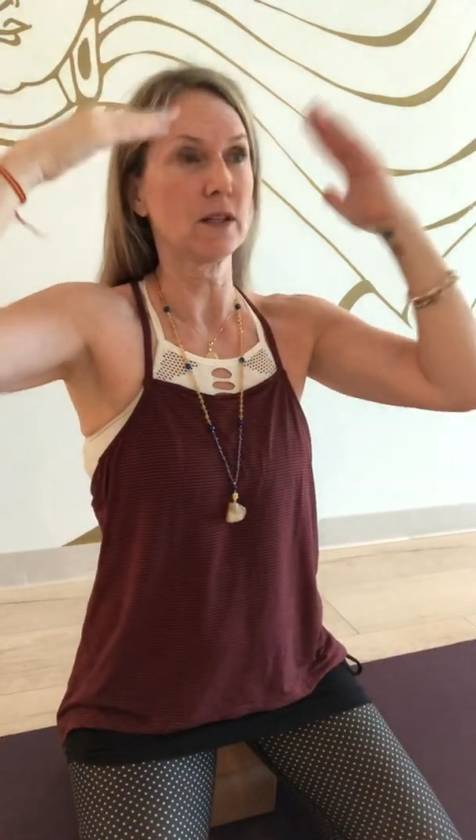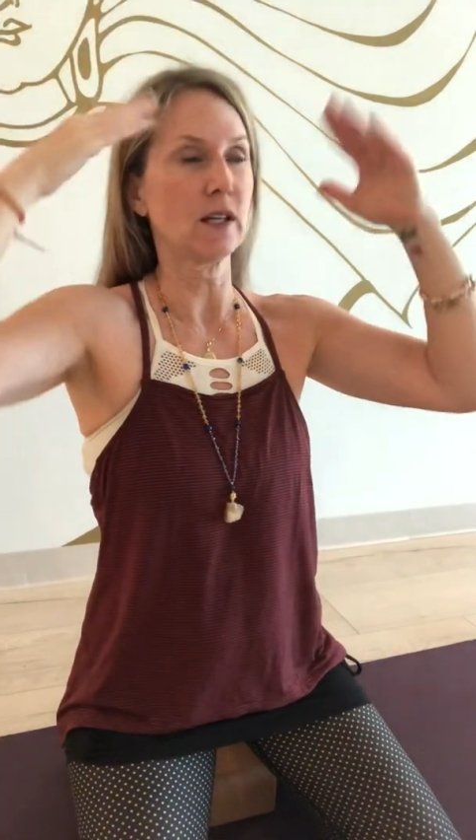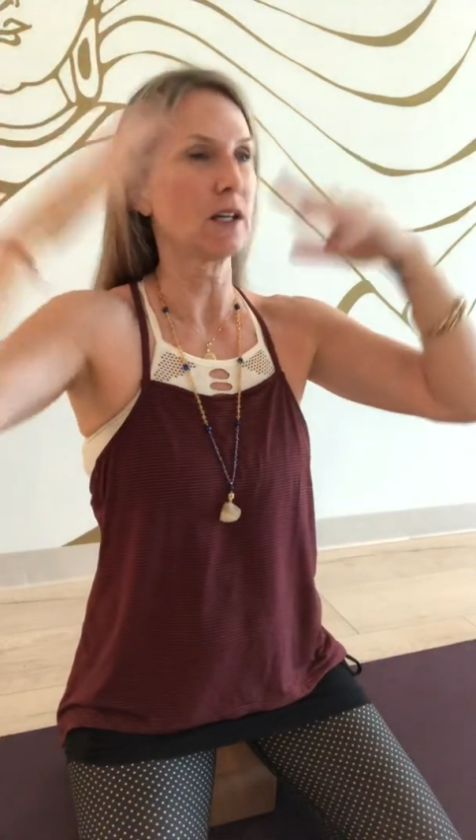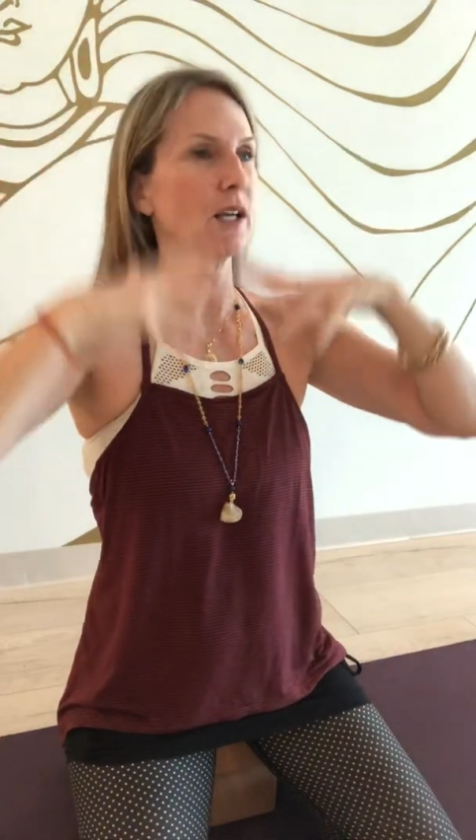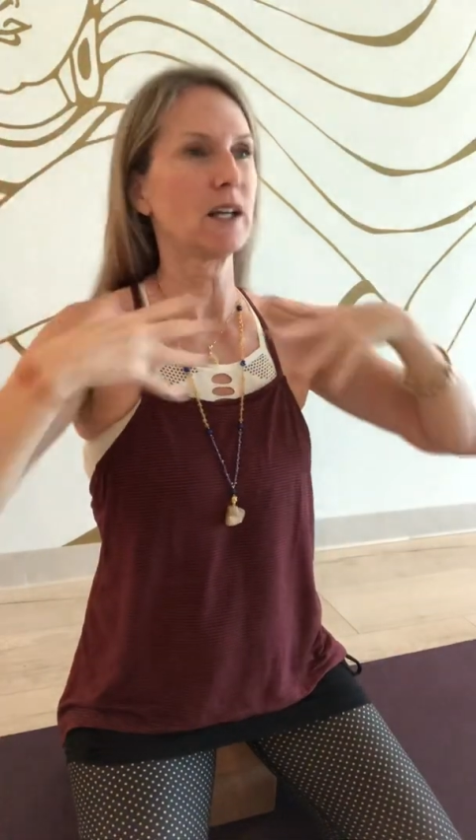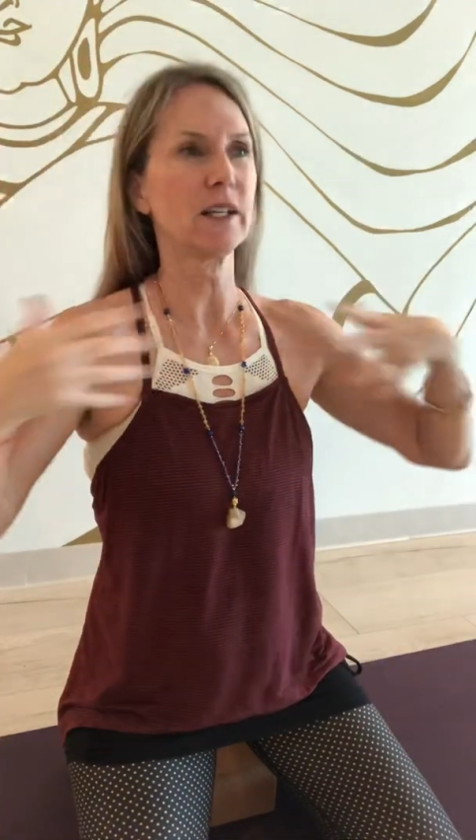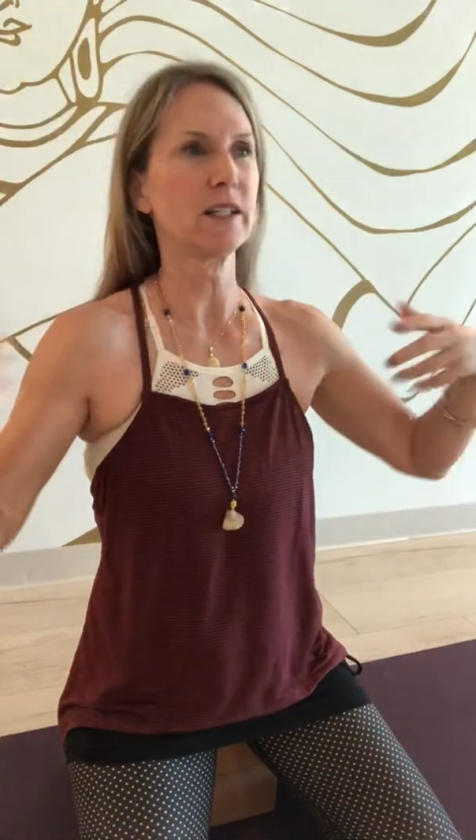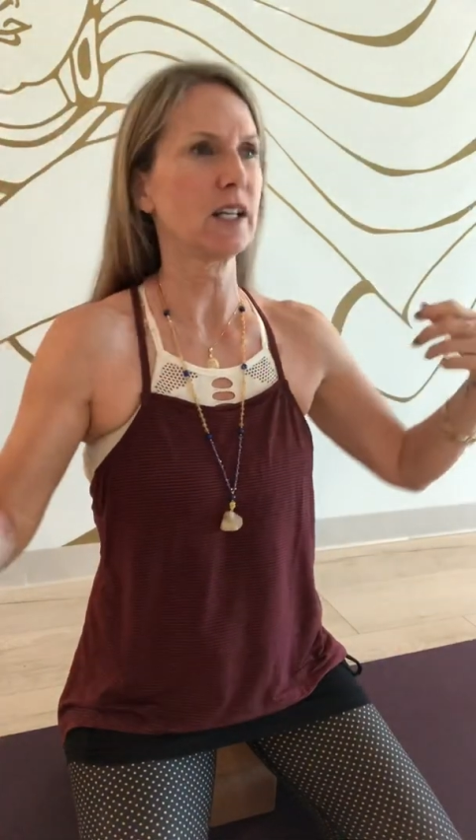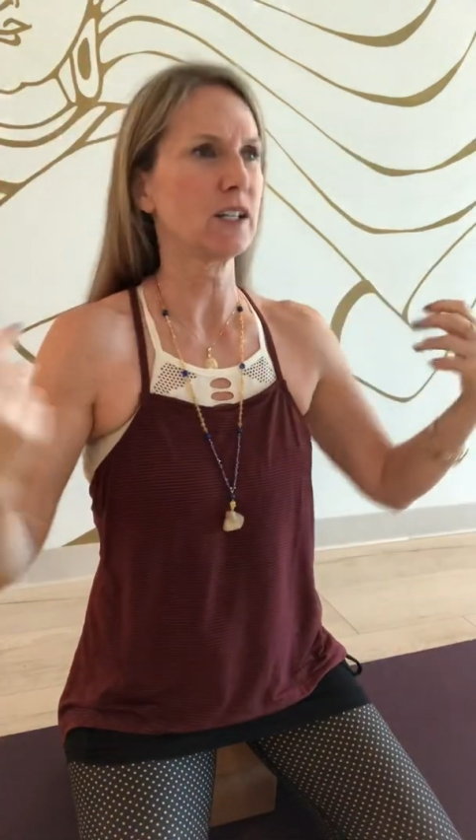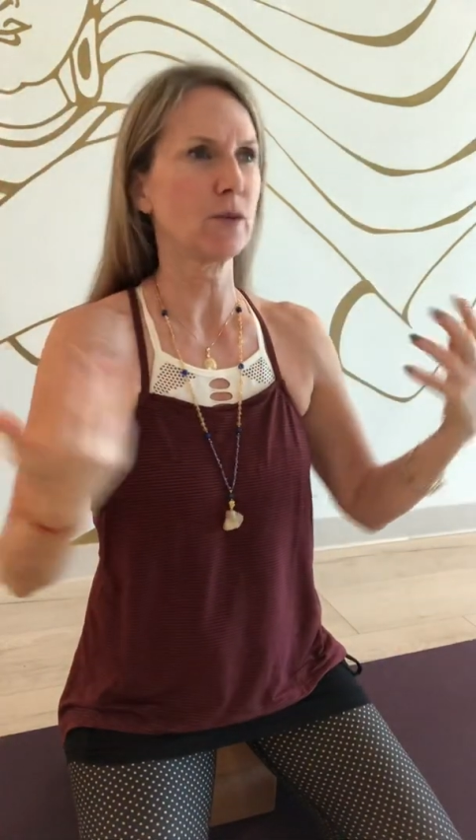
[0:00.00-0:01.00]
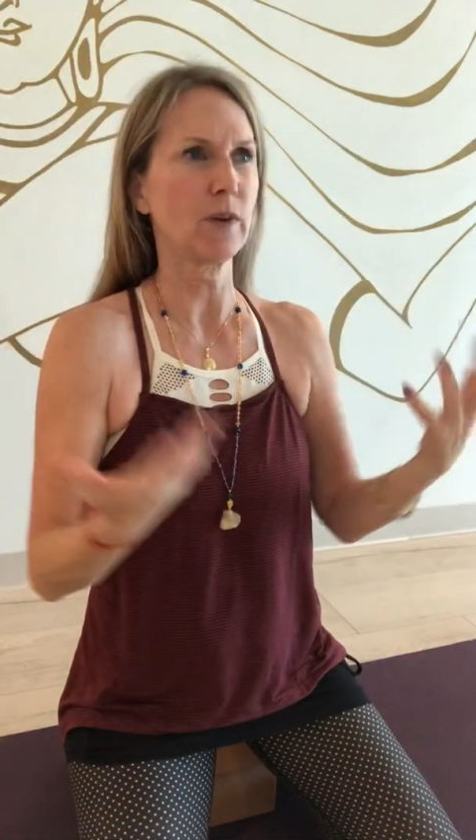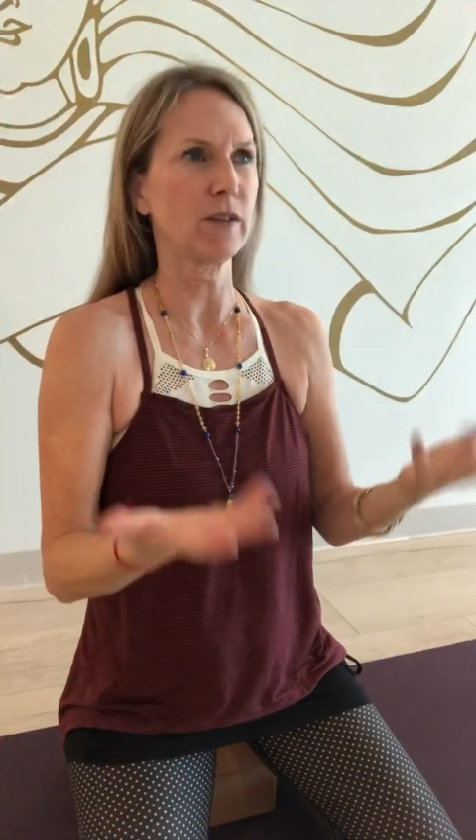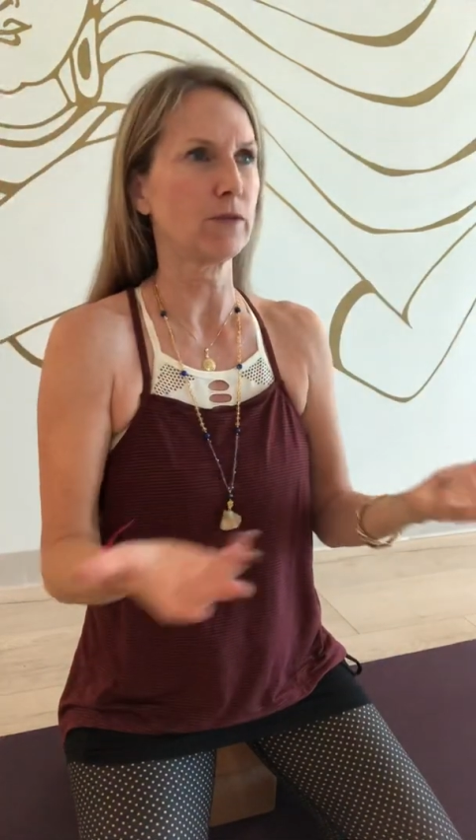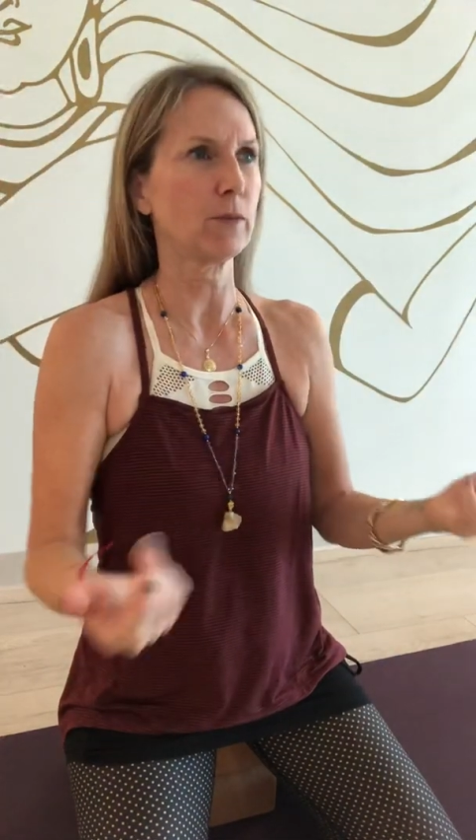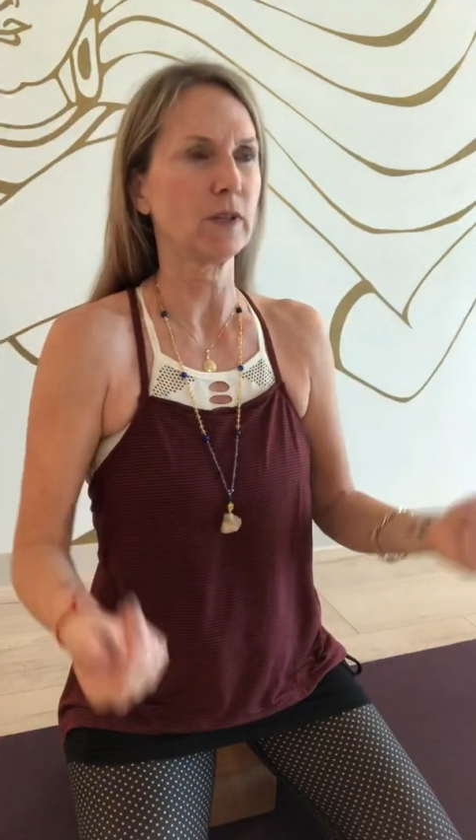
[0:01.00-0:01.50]
then it kind of takes away
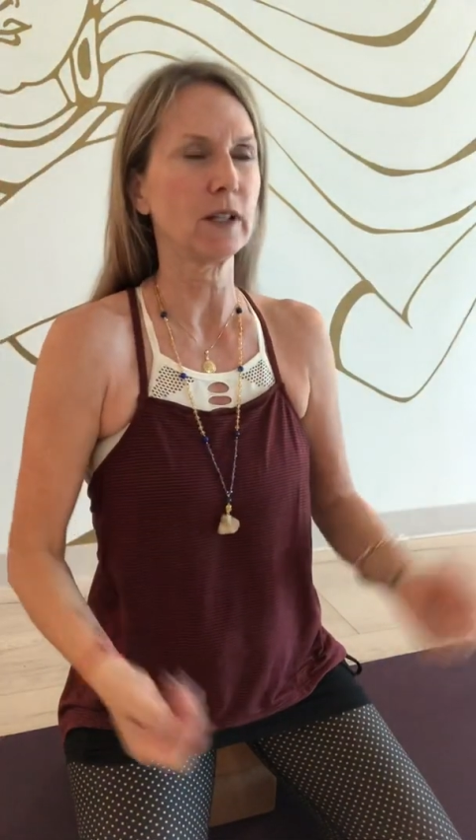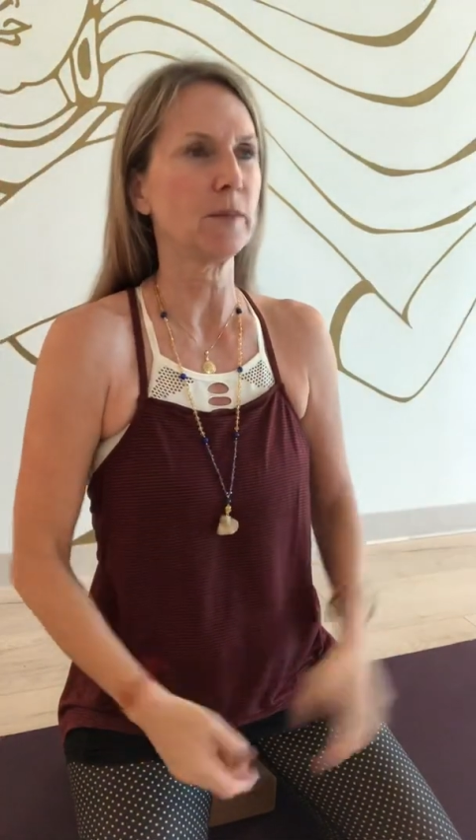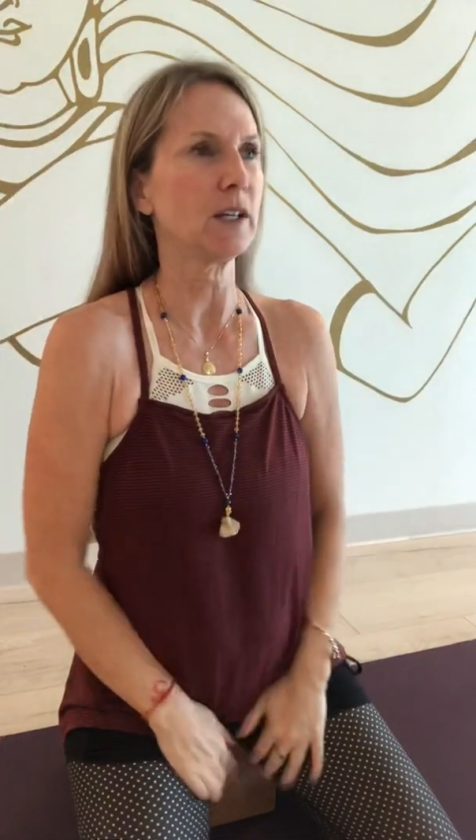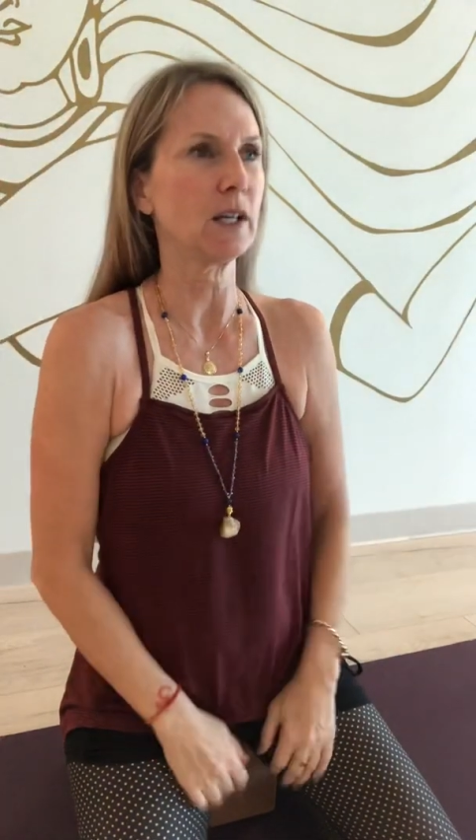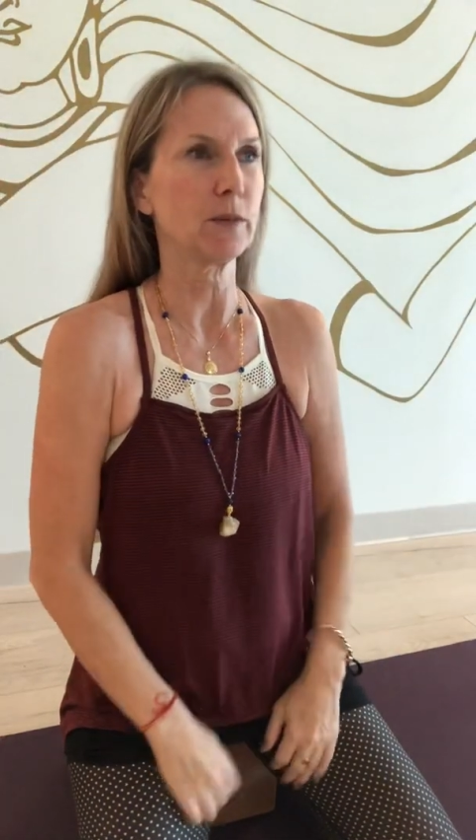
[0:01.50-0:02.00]
from really being